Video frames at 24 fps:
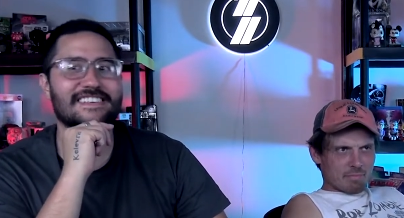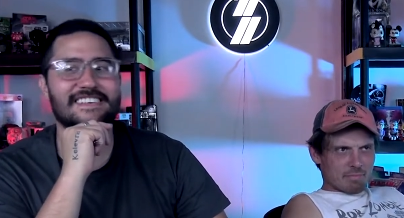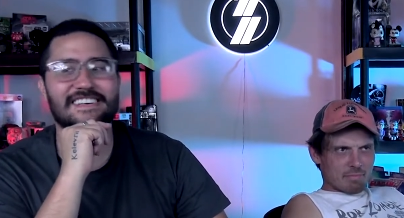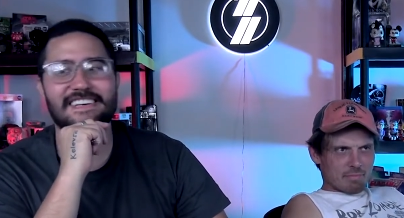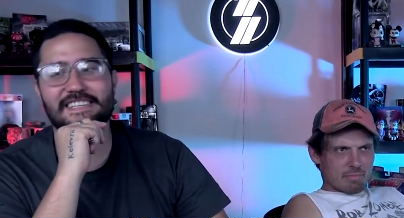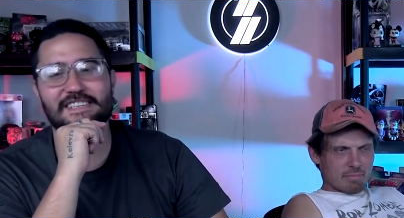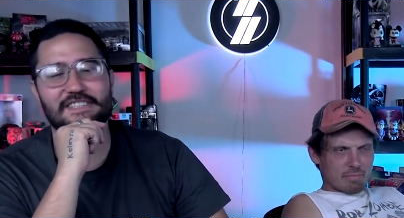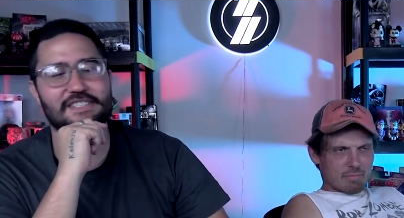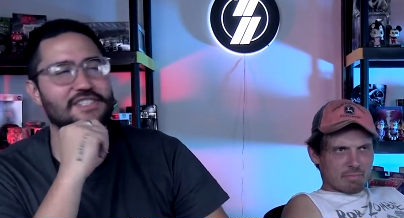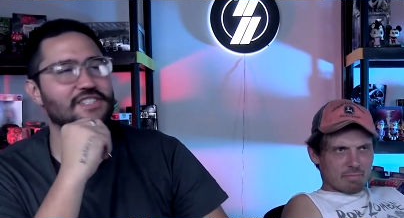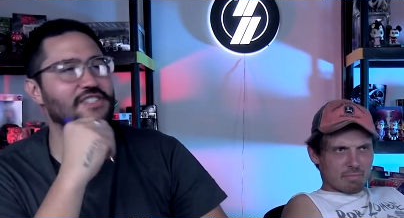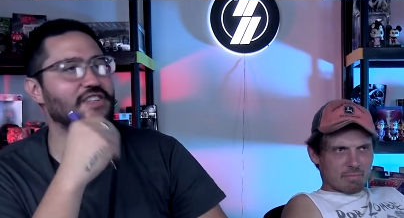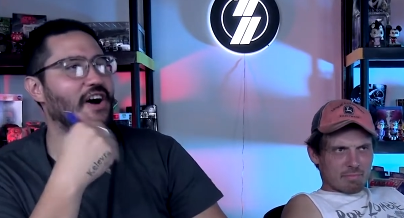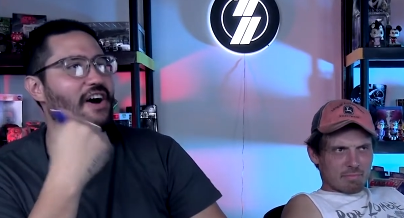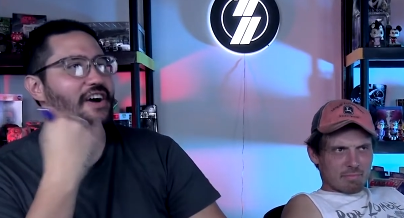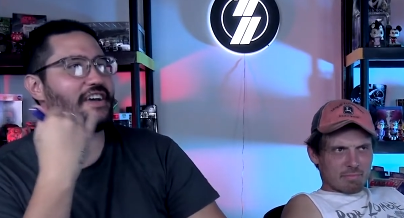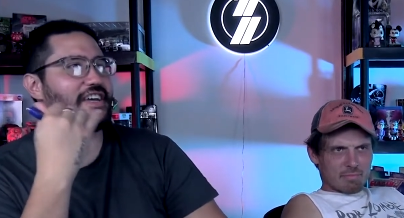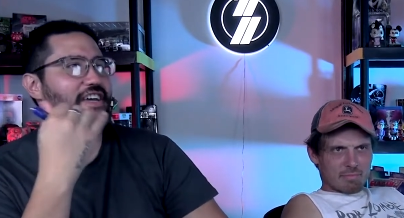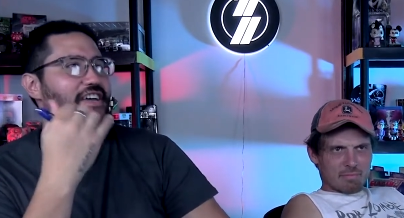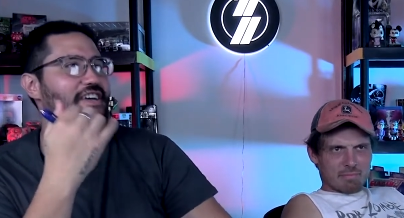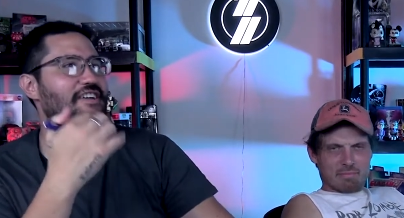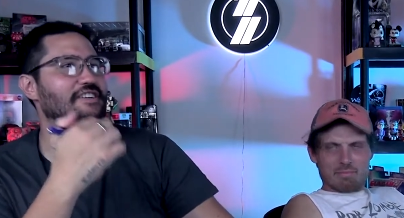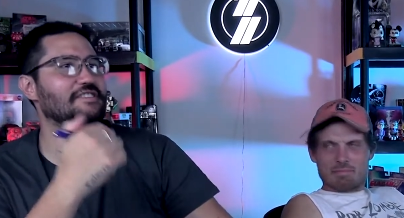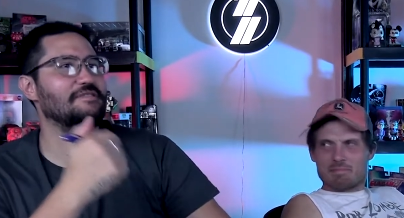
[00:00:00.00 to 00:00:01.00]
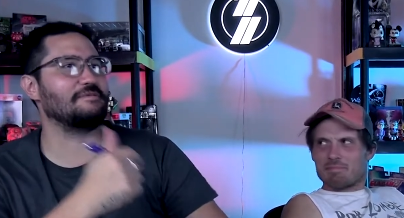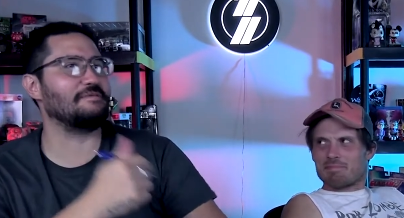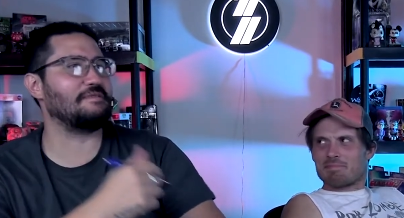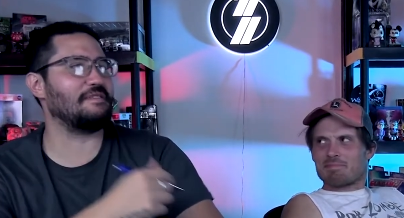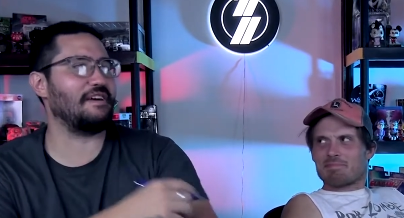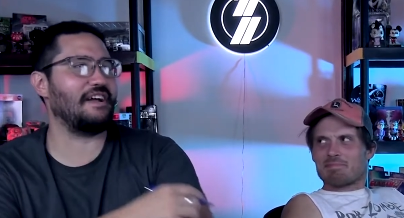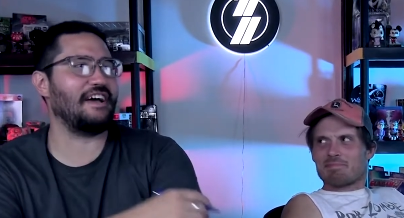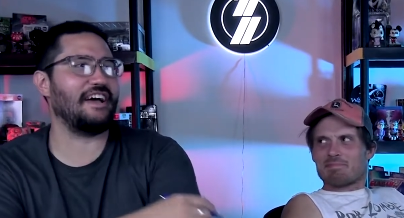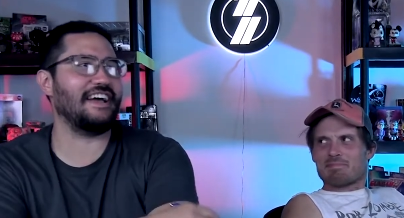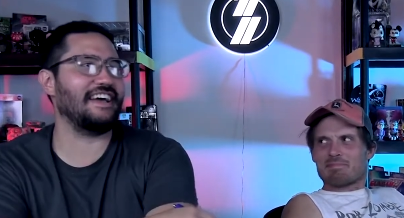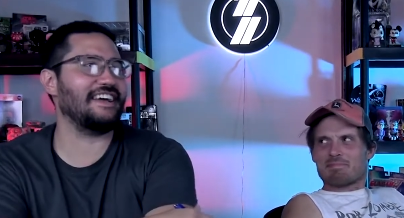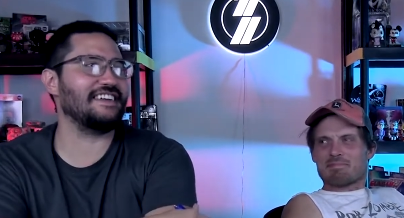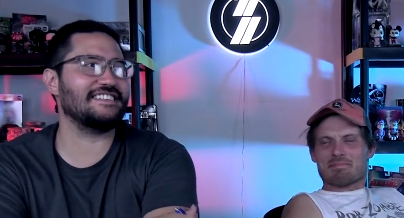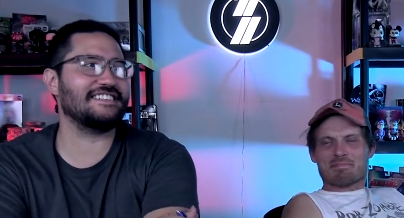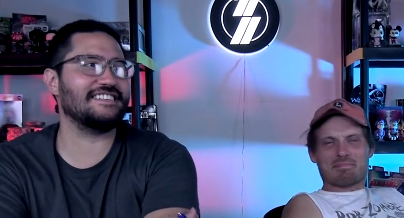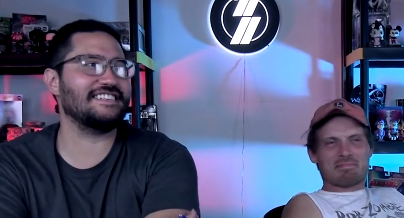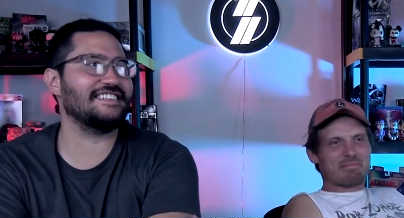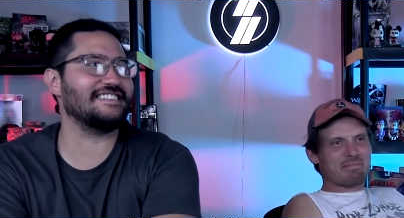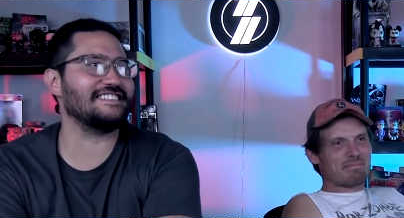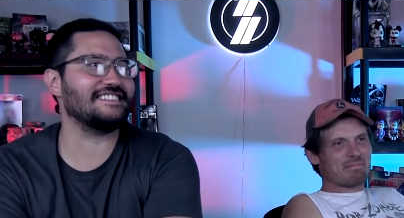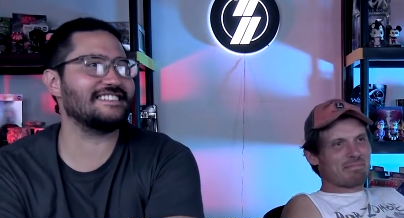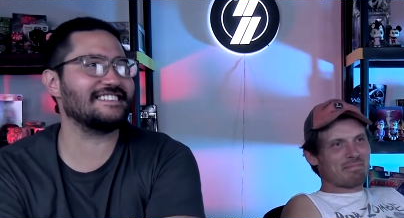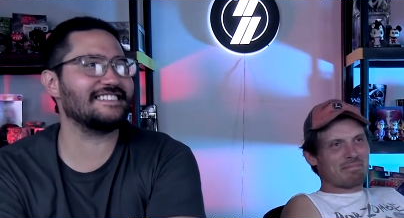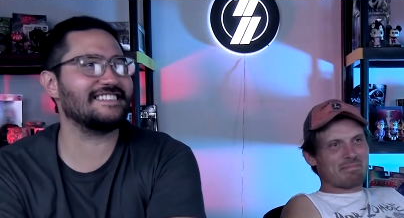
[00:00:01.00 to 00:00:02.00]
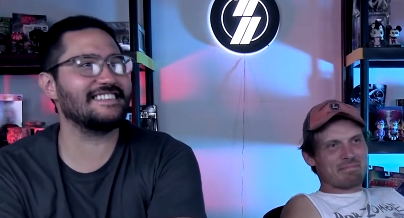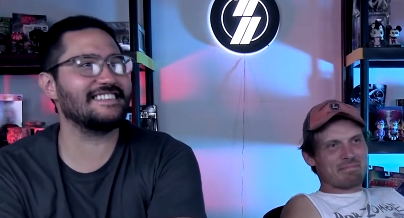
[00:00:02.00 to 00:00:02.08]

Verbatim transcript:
Speaker 1: Like stalking your prey, jeez.